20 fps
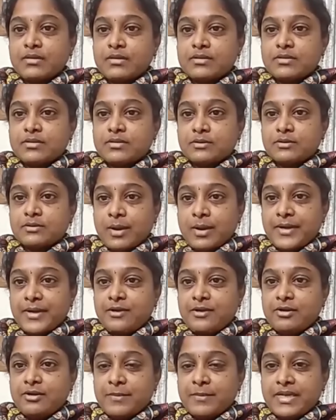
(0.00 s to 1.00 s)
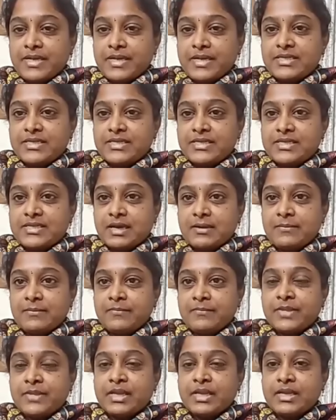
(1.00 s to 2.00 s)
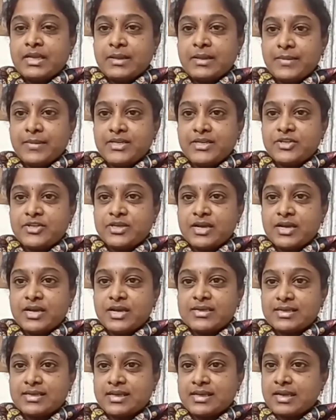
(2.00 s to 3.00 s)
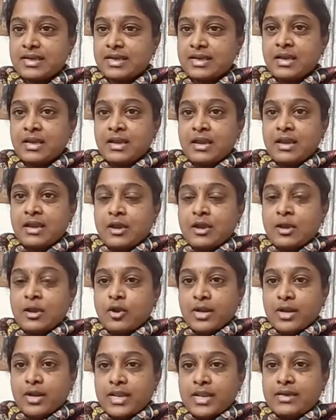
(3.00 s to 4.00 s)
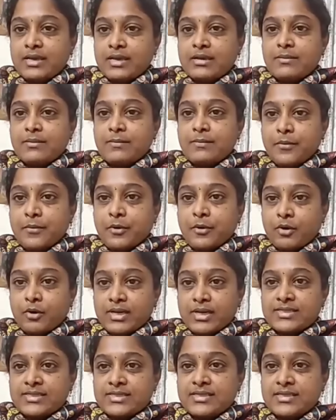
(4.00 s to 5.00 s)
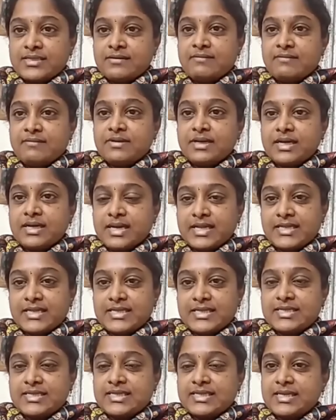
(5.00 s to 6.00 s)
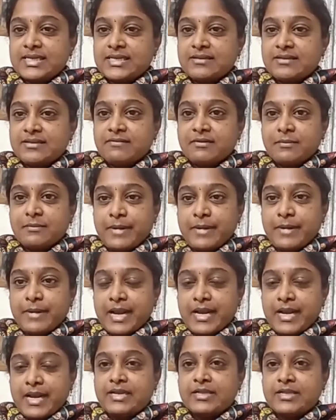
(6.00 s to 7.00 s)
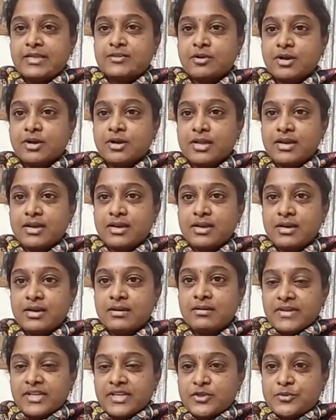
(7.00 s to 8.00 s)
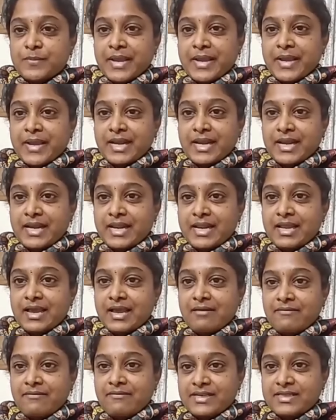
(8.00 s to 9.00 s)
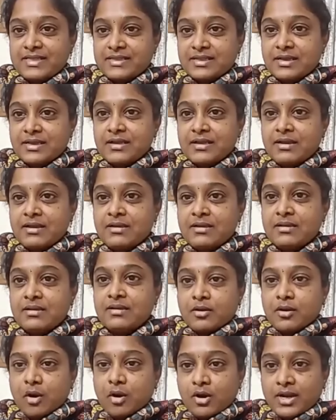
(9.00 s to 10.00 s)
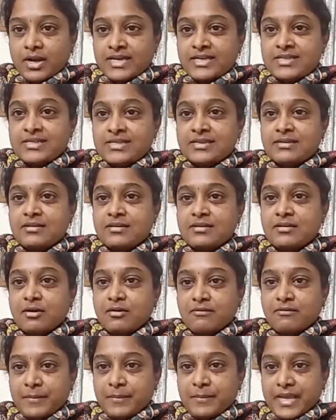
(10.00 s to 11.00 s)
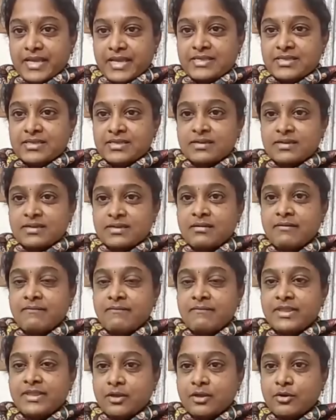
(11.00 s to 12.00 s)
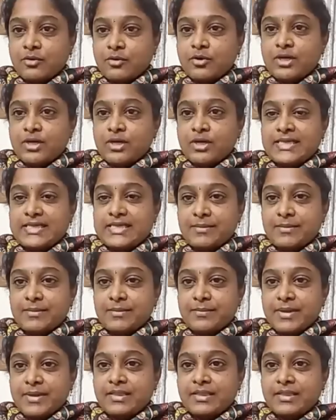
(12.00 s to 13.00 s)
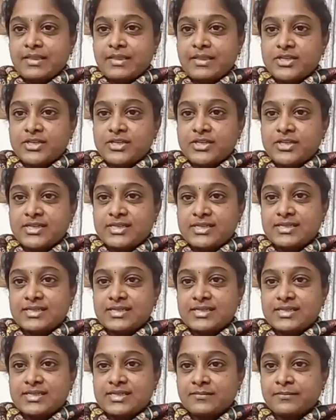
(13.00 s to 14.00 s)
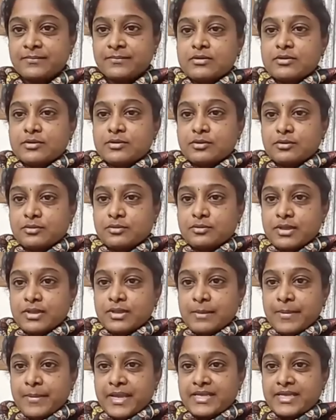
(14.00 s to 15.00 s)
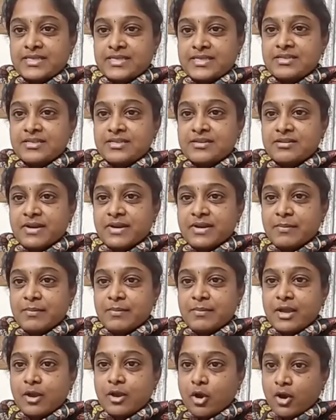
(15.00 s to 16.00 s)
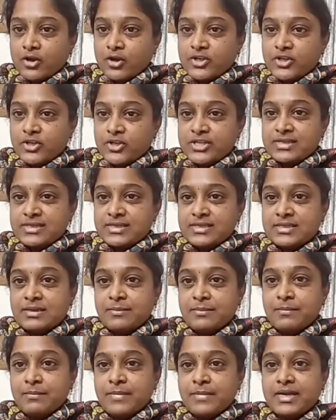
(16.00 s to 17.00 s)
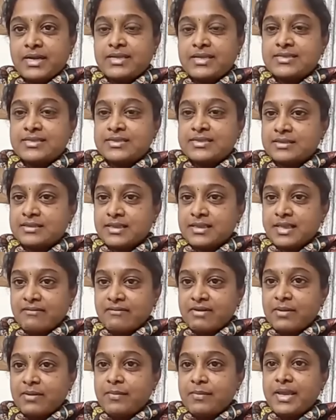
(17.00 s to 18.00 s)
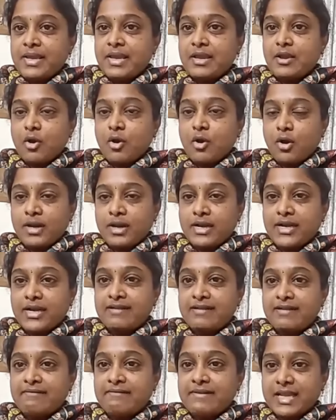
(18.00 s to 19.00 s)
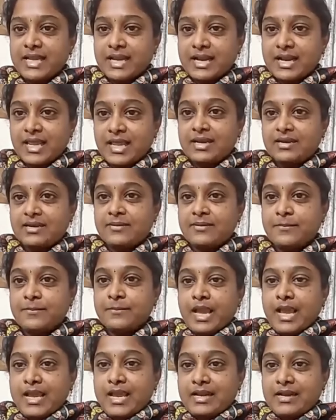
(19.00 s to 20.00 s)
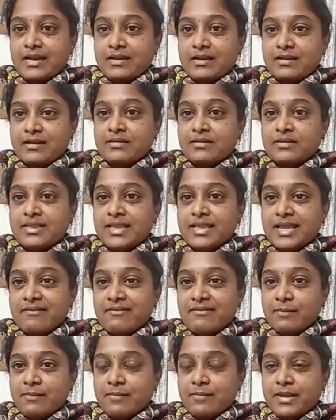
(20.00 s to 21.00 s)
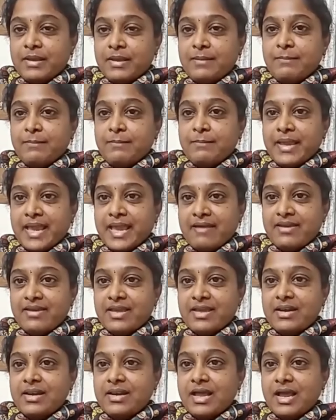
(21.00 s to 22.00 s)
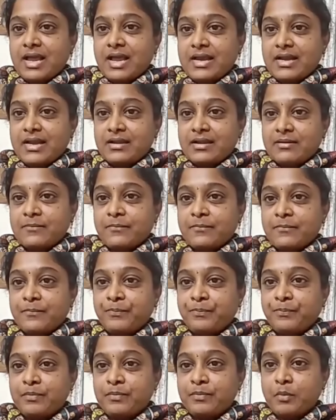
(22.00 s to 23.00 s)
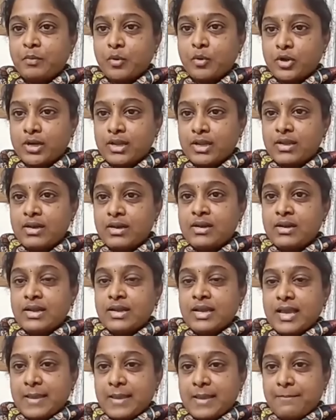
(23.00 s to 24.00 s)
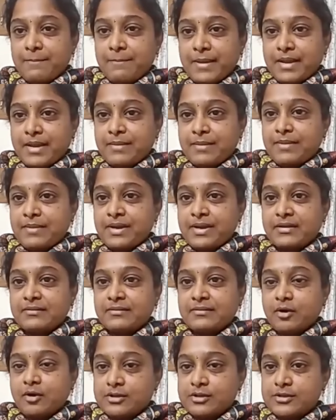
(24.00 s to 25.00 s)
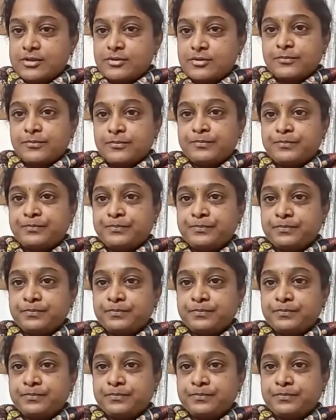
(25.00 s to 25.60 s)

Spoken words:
So, coming to dementia, dementia is a chronic, progressive, degenerative brain disorder which mainly affects the cognition of a patient without disturbing the consciousness. So, the patient will be conscious, but there will be cognitive decline and there will be behavioral and motor impairment also.